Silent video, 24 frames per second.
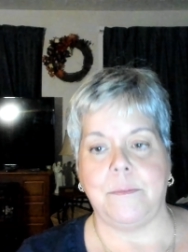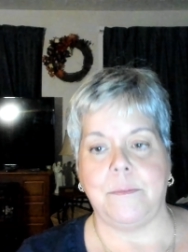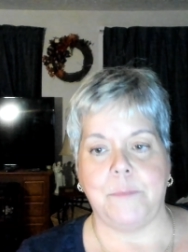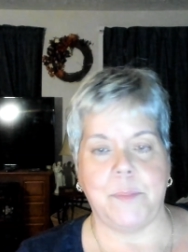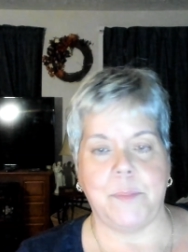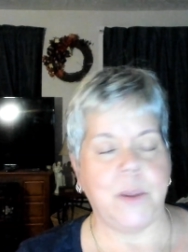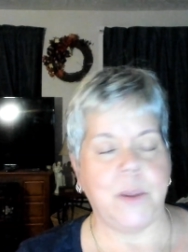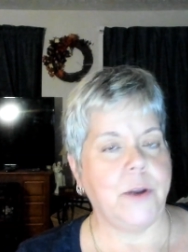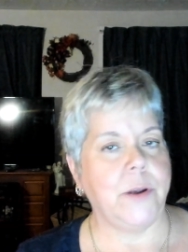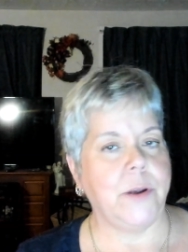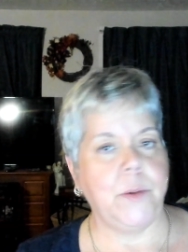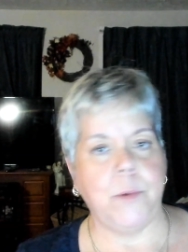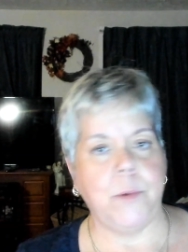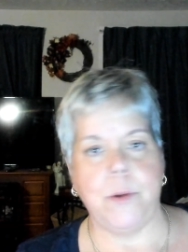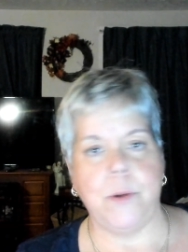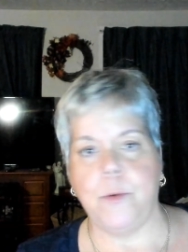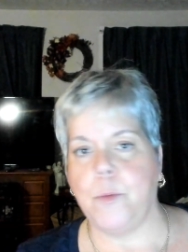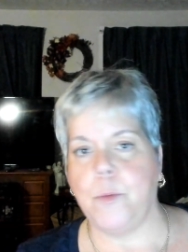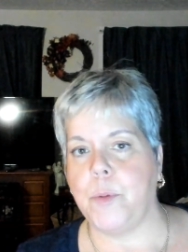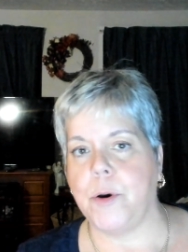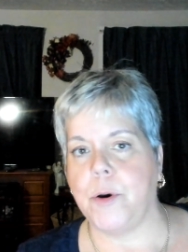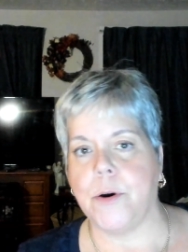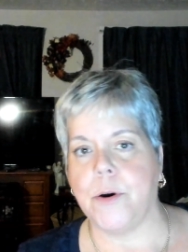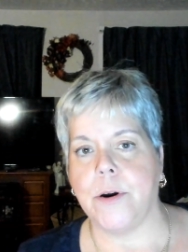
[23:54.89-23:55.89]
Merry We Will
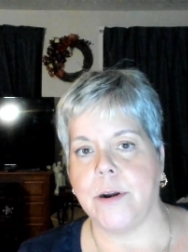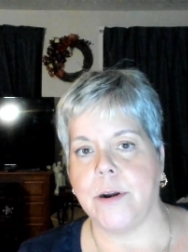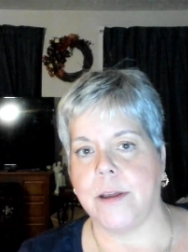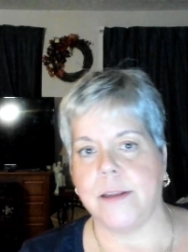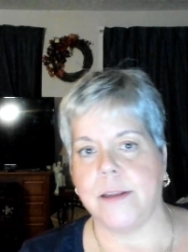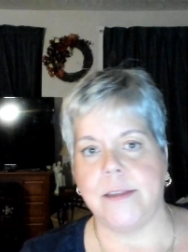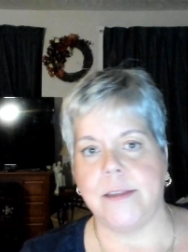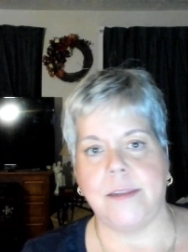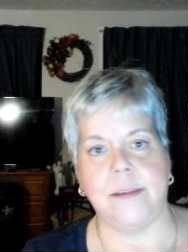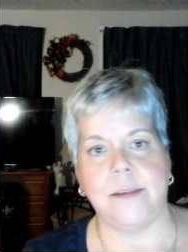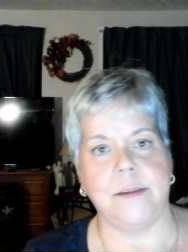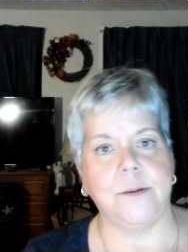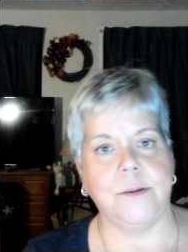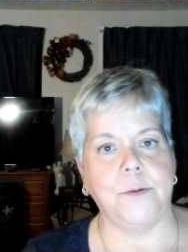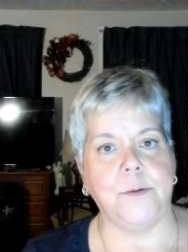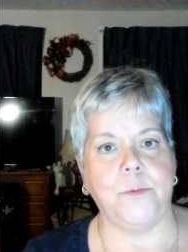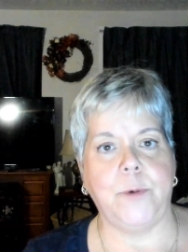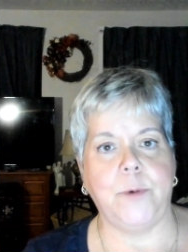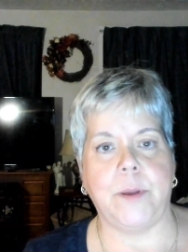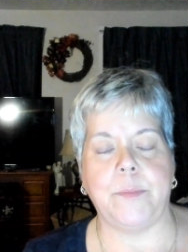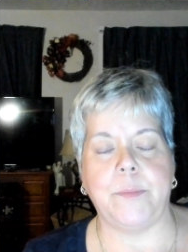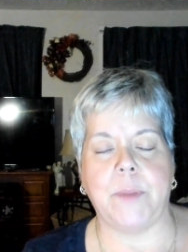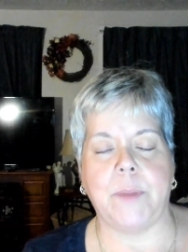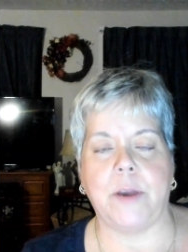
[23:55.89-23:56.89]
Part until
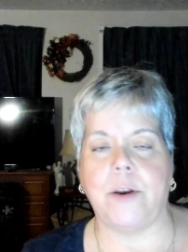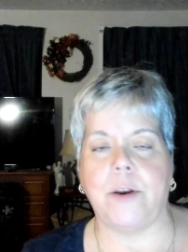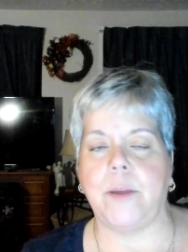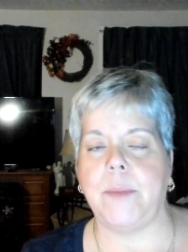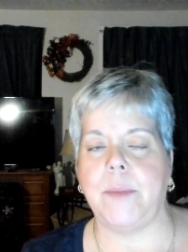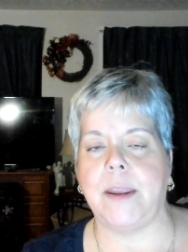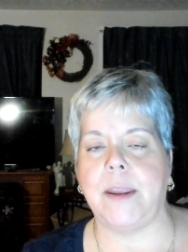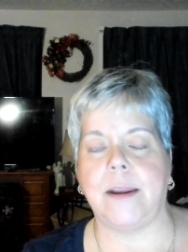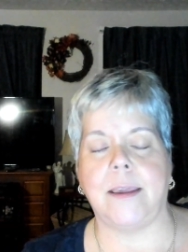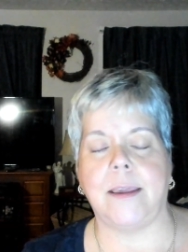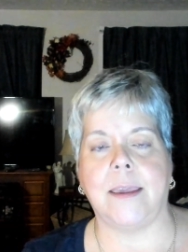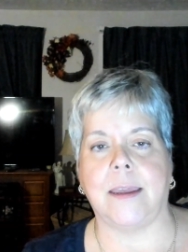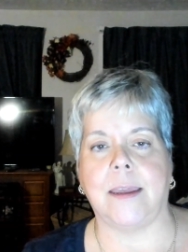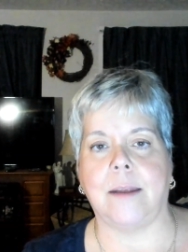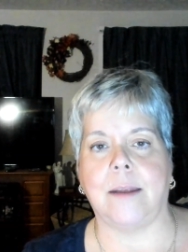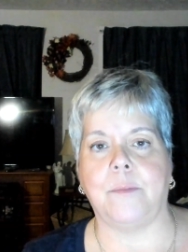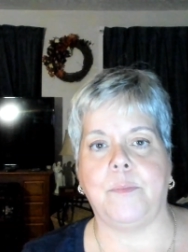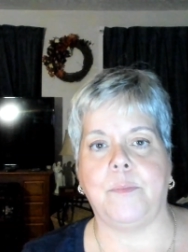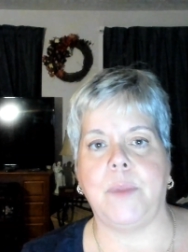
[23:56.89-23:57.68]
we merry meet again.